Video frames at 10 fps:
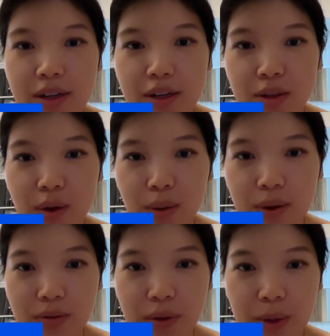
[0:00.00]
So
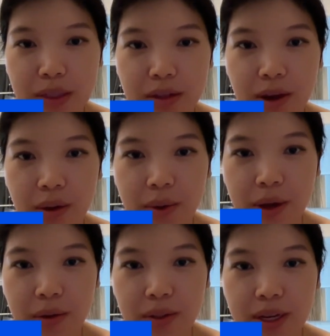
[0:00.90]
a few weeks ago, we
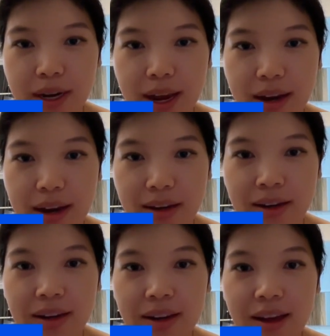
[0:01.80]
hosted
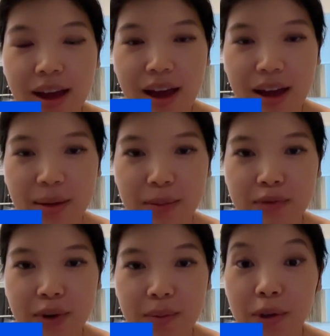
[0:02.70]
Hayden Adams
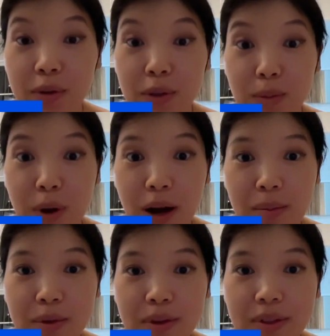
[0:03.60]
from Uniswap